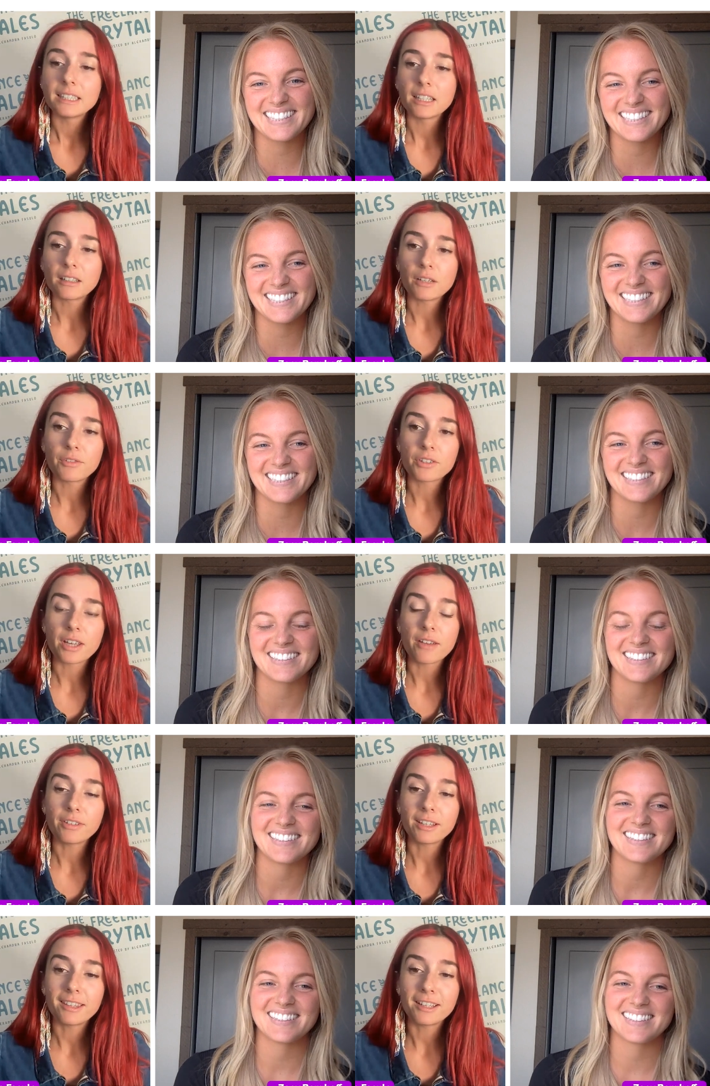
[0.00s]
Speaker 1: that covers
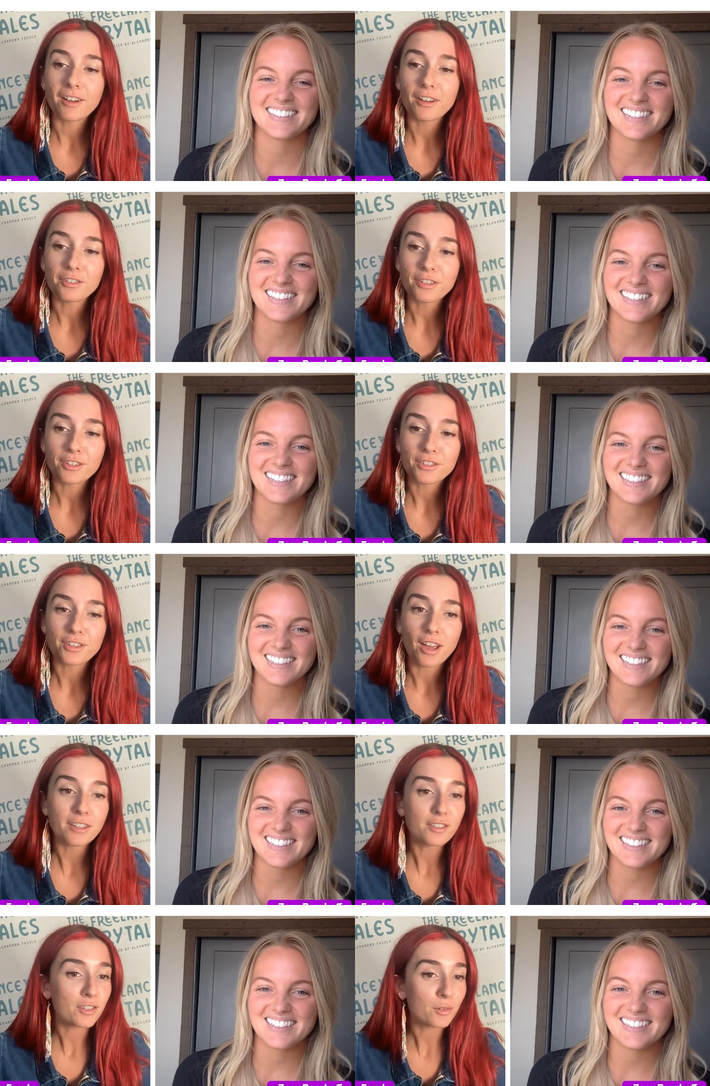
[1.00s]
everything under the
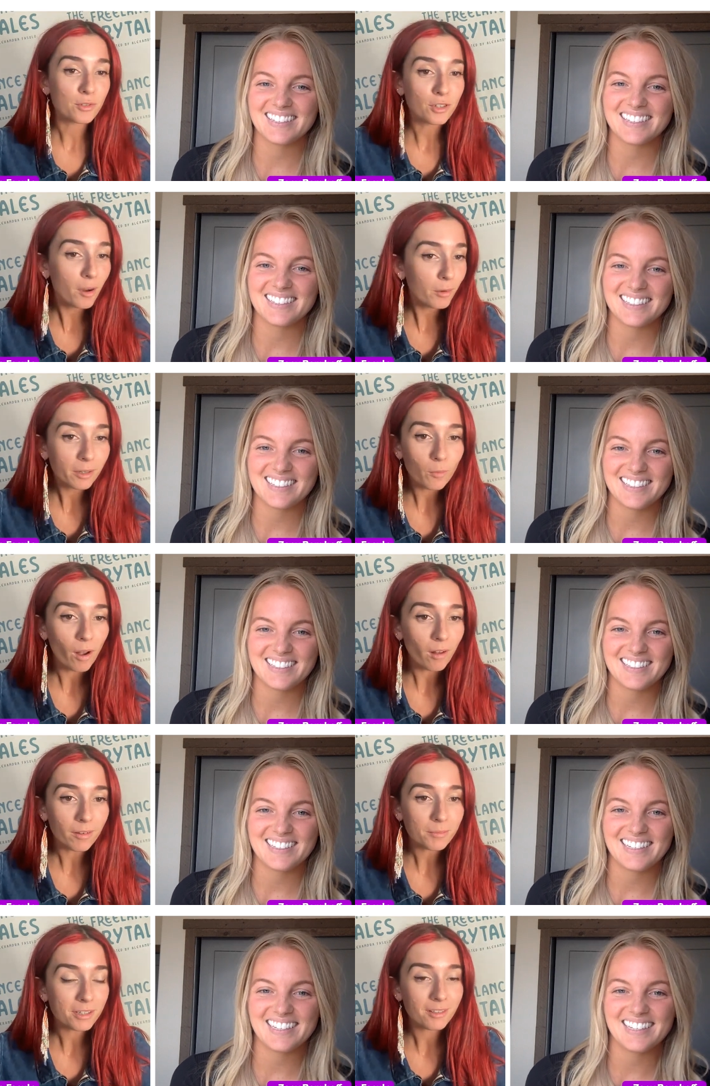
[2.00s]
sun. So, Zoey,
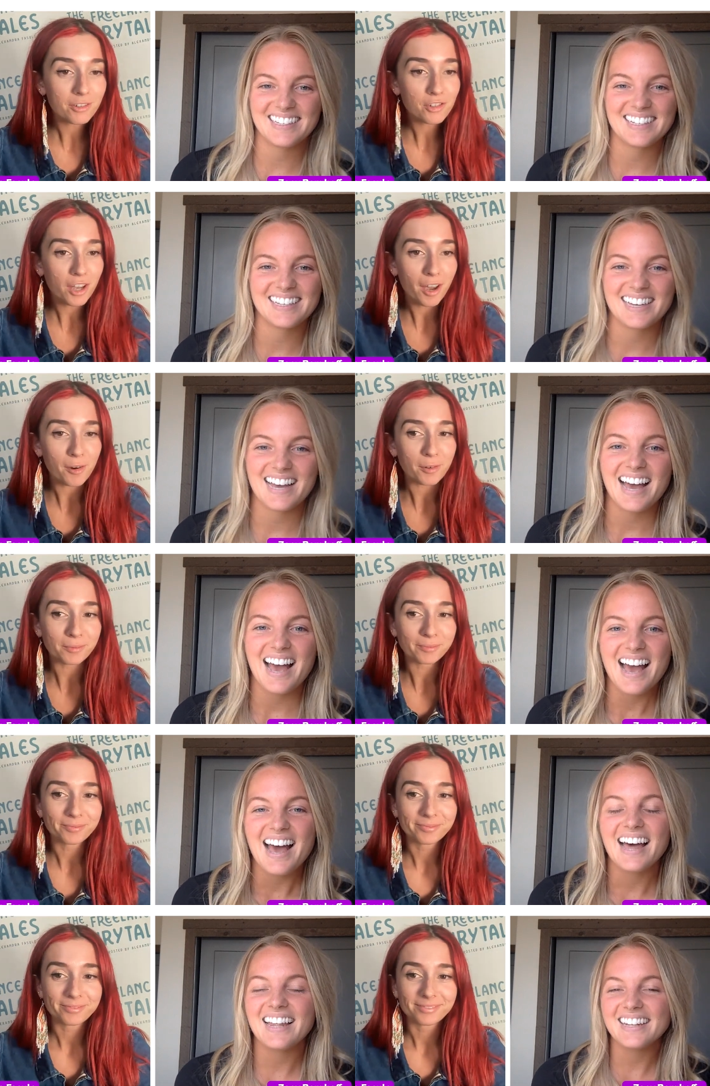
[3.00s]
welcome to the show.
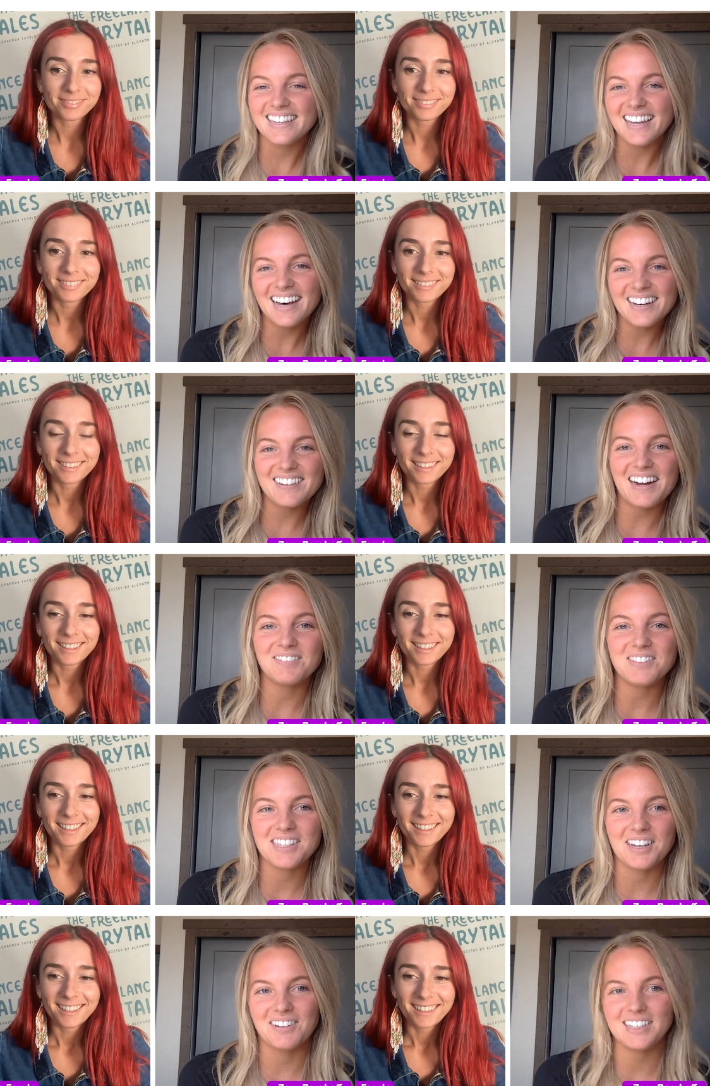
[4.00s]
Hello, I'm
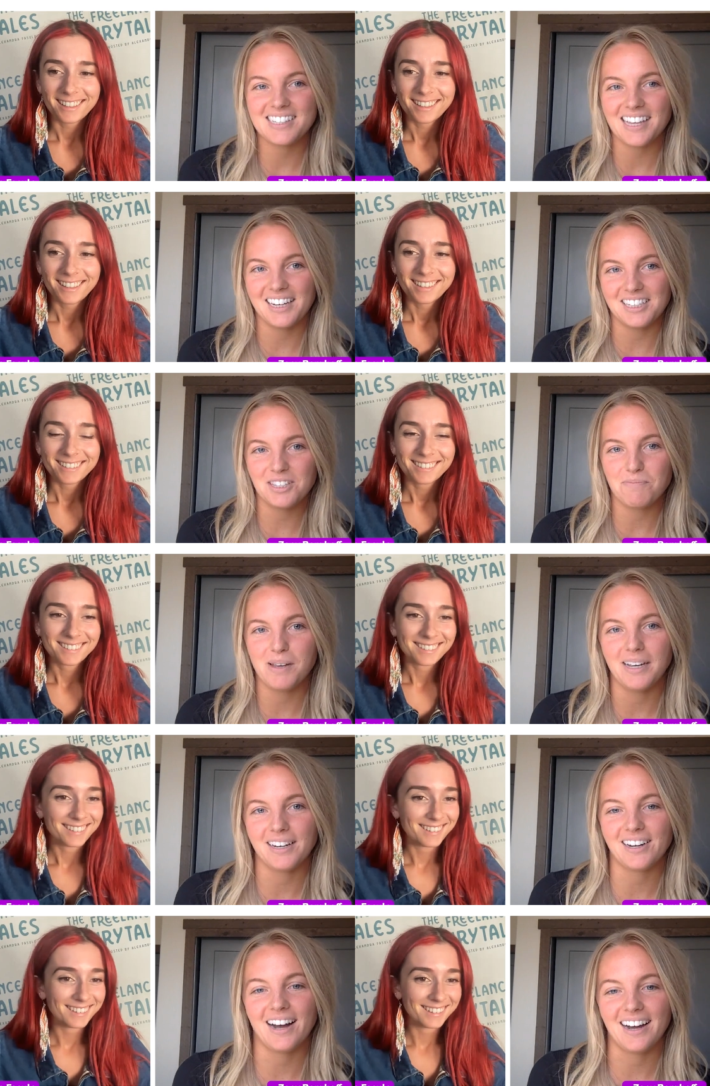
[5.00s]
so excited to be
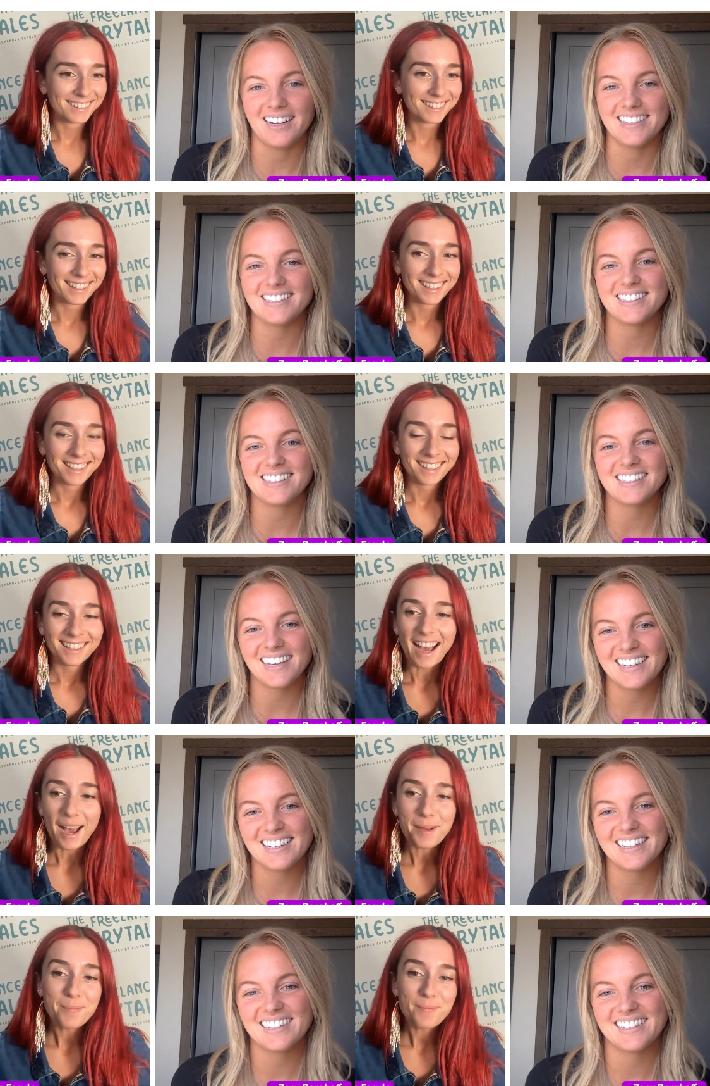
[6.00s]
Speaker 2: here, guys.
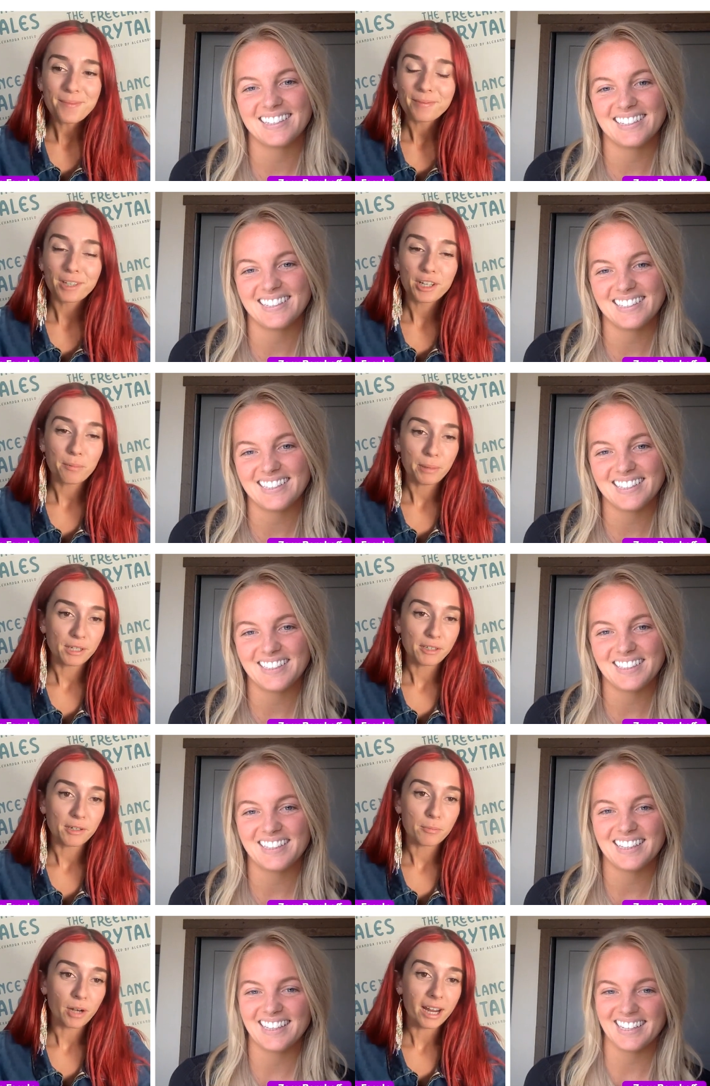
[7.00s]
Speaker 1: I'm gonna pick
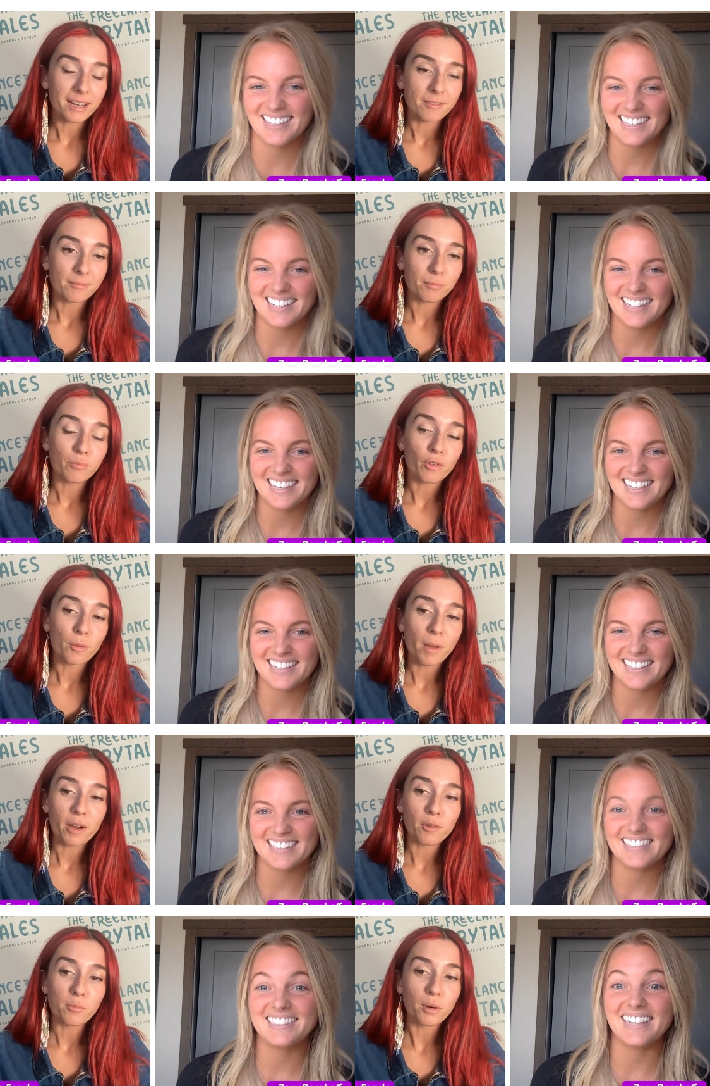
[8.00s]
your brain for
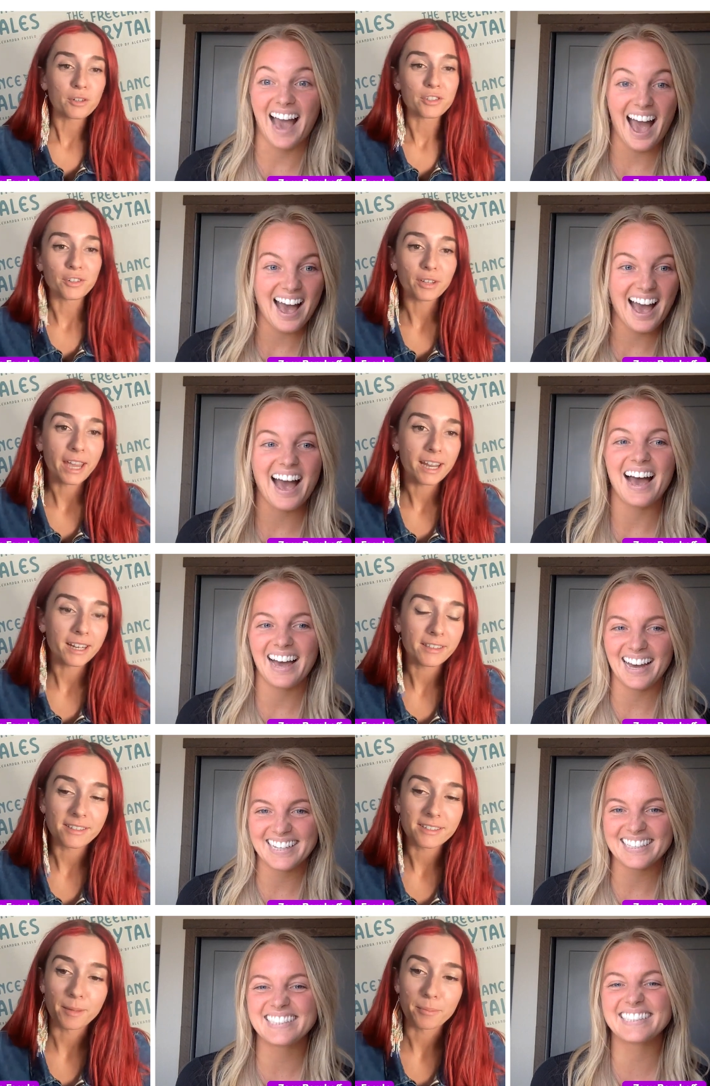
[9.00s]
my own personal gain
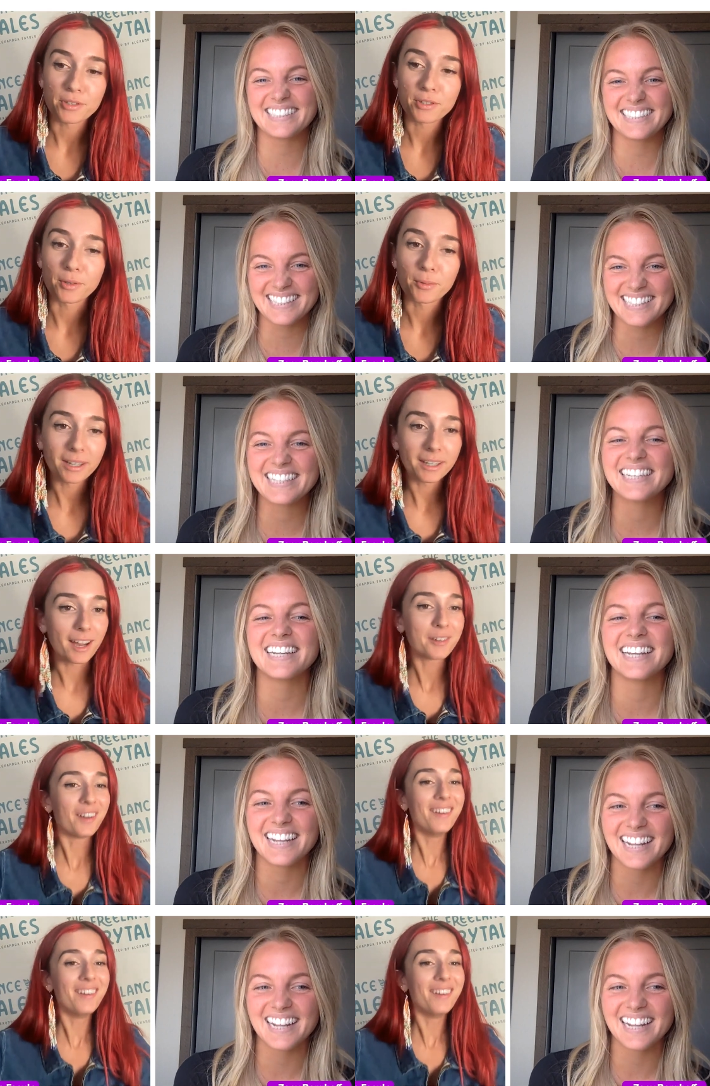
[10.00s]
in this episode right now.